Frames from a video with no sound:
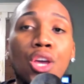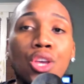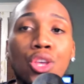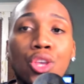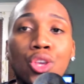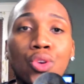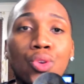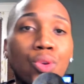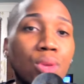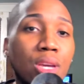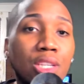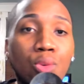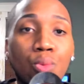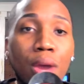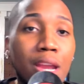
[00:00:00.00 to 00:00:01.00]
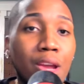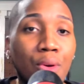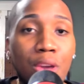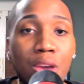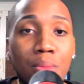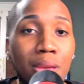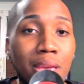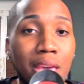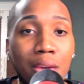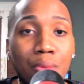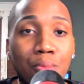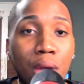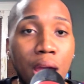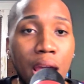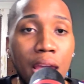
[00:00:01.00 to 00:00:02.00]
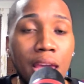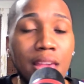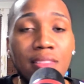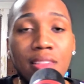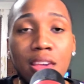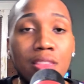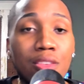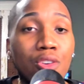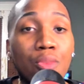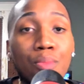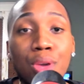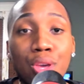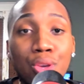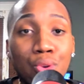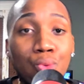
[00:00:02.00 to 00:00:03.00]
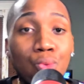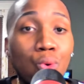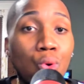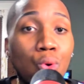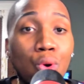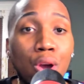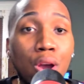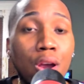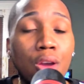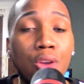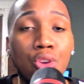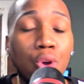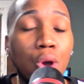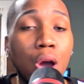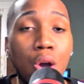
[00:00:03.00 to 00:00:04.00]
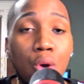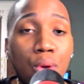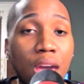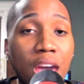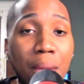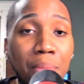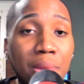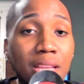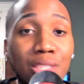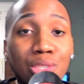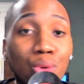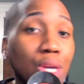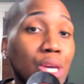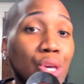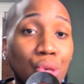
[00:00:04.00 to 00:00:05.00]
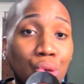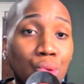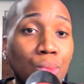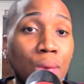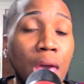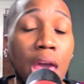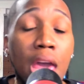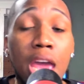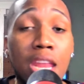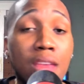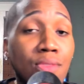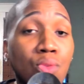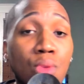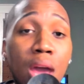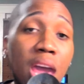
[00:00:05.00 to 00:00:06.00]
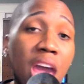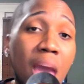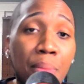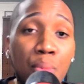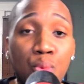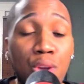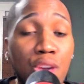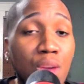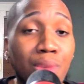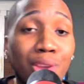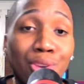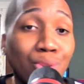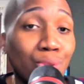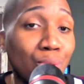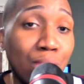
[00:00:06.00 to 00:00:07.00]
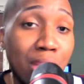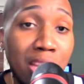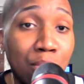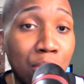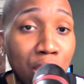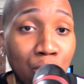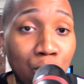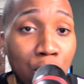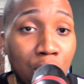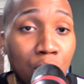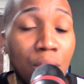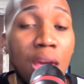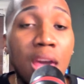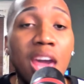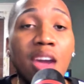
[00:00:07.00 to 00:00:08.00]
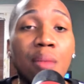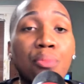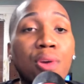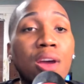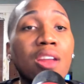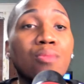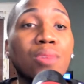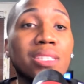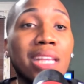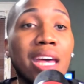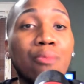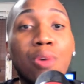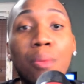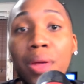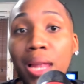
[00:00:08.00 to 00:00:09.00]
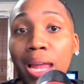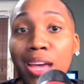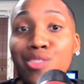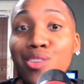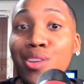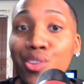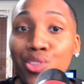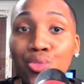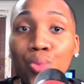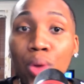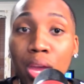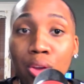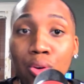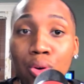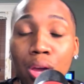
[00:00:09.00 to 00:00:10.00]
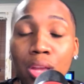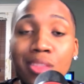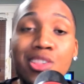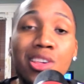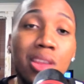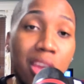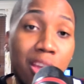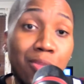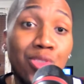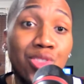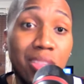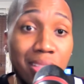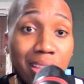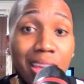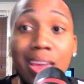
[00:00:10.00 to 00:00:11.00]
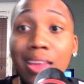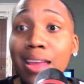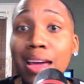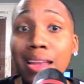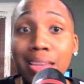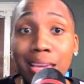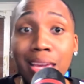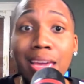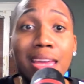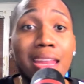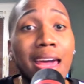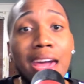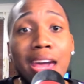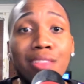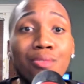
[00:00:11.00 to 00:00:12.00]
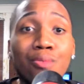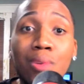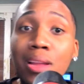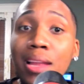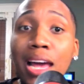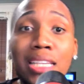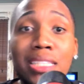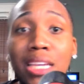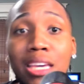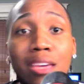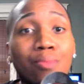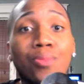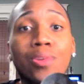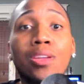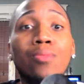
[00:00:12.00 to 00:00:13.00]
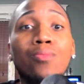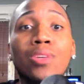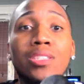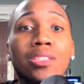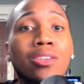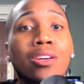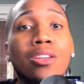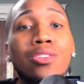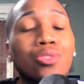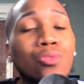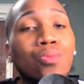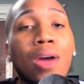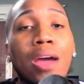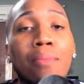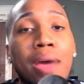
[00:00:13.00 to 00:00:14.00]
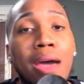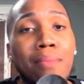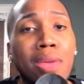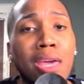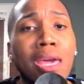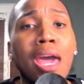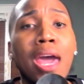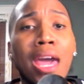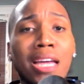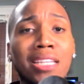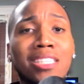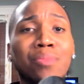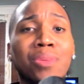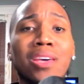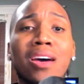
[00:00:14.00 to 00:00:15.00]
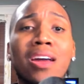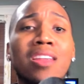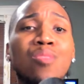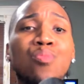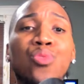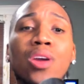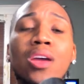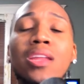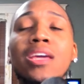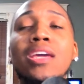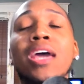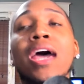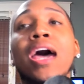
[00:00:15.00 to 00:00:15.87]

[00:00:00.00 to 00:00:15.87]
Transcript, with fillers: you don't need to wait on him to get right. It's either going to be you or your own happiness or him. And if you're not happy with him, then you don't need to be with him. And Brandi was like, Well, Malaysia, did you wait on Jannero? She said, And I did. And I had to realize that he really wasn't going to do right by me. And to be honest, Brandi,